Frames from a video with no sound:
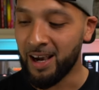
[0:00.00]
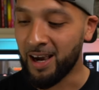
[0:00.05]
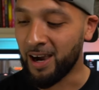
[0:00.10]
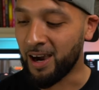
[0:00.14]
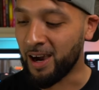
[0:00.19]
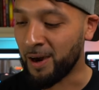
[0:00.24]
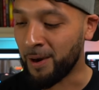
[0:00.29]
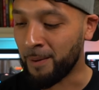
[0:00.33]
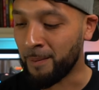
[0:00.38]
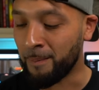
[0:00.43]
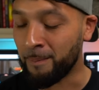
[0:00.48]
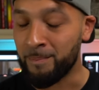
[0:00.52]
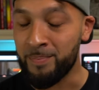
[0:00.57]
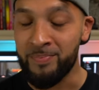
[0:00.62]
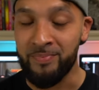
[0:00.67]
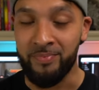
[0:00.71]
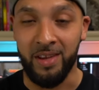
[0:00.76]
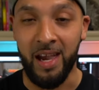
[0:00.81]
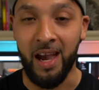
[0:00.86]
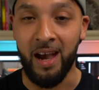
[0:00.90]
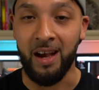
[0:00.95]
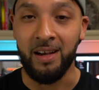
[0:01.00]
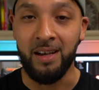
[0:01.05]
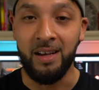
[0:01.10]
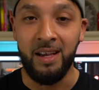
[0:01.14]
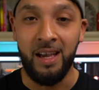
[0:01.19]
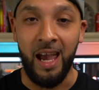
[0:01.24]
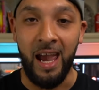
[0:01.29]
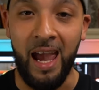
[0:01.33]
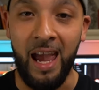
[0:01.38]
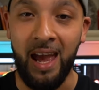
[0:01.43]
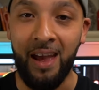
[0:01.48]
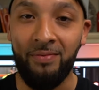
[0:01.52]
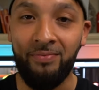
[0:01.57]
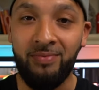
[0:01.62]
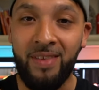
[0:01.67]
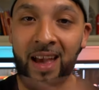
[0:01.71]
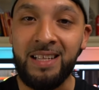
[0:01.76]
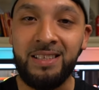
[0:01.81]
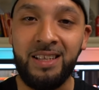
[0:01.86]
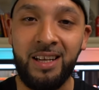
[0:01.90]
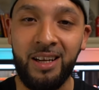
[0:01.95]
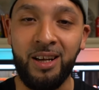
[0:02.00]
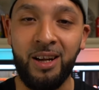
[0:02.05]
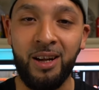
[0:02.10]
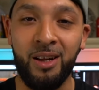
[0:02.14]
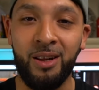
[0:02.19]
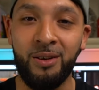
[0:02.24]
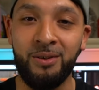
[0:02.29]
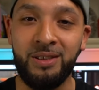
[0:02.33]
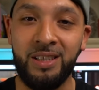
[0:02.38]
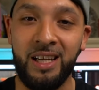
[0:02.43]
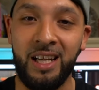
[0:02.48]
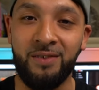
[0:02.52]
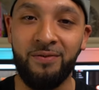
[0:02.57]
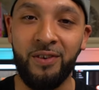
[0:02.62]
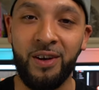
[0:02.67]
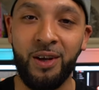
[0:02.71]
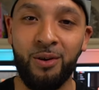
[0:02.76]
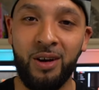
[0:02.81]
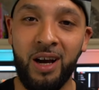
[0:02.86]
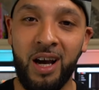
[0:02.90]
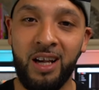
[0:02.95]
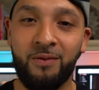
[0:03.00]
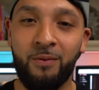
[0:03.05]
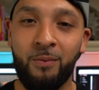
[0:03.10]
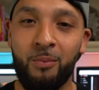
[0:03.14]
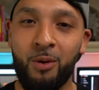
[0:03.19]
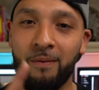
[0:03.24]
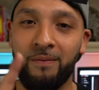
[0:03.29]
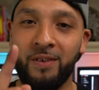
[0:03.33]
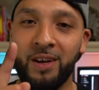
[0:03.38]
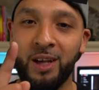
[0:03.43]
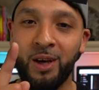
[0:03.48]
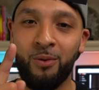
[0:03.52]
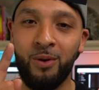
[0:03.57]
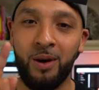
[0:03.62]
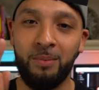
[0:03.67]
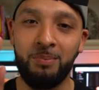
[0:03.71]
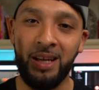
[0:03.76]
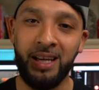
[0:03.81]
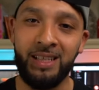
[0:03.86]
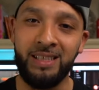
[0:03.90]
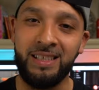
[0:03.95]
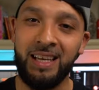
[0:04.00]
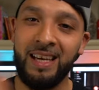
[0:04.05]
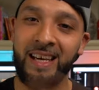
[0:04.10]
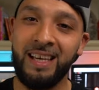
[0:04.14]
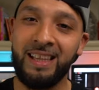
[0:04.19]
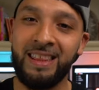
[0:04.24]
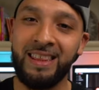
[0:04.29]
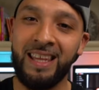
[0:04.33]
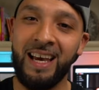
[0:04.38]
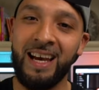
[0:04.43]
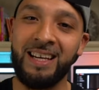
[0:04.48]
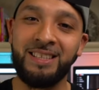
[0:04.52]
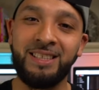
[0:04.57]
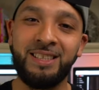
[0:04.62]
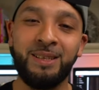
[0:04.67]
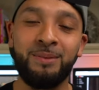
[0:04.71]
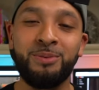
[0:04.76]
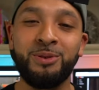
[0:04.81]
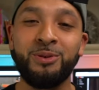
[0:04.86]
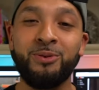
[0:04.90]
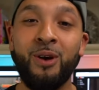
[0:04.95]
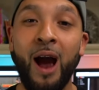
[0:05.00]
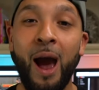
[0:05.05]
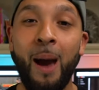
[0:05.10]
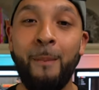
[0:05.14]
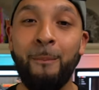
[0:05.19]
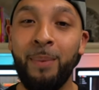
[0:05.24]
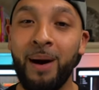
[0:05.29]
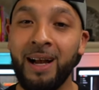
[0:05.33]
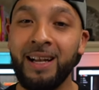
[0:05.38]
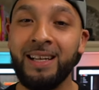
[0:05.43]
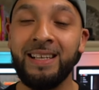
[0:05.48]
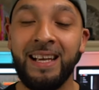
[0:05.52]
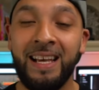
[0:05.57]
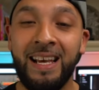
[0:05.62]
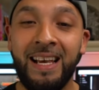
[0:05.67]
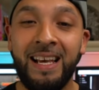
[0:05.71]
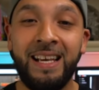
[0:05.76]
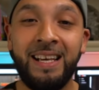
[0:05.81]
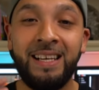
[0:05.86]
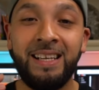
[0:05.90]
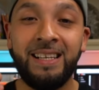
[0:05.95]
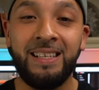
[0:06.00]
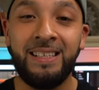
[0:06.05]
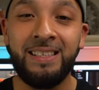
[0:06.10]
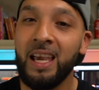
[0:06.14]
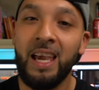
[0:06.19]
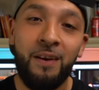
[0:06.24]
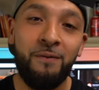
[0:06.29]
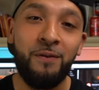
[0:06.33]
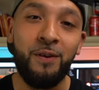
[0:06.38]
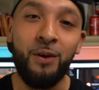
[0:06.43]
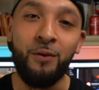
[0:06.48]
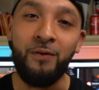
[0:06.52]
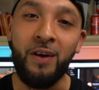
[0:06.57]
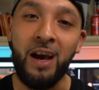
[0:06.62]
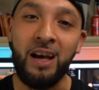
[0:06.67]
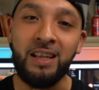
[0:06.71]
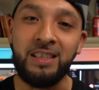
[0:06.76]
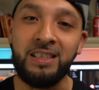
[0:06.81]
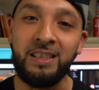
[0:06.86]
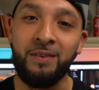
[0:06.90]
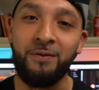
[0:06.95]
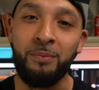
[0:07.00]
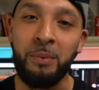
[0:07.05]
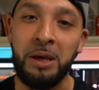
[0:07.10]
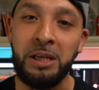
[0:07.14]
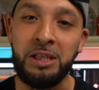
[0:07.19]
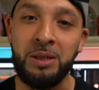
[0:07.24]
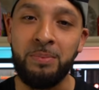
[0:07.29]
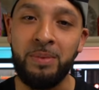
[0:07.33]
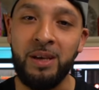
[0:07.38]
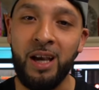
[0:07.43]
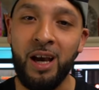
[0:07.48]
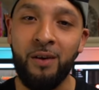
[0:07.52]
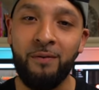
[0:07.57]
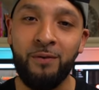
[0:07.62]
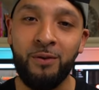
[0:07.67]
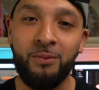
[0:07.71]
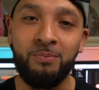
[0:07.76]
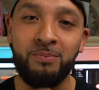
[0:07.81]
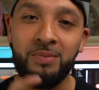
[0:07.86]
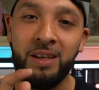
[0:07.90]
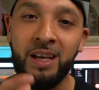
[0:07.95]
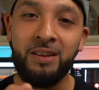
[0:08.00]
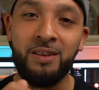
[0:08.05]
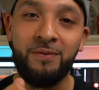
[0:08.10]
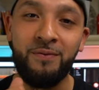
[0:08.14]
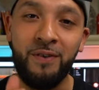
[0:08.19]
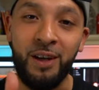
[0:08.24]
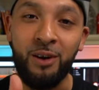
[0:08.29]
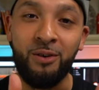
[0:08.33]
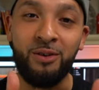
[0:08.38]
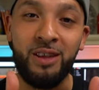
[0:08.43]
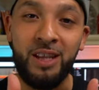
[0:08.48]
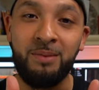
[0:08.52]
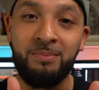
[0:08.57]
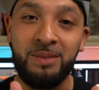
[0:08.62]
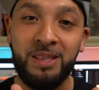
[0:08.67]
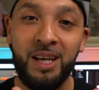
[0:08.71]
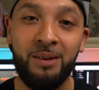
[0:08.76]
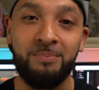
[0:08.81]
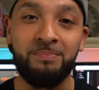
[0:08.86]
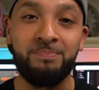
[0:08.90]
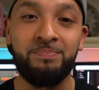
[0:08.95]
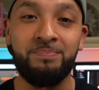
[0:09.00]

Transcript: Um, yeah, and that's gonna conclude today's video, guys. For more video updates, hit that subscribe button. If you found this information to be helpful, give this video a thumbs up.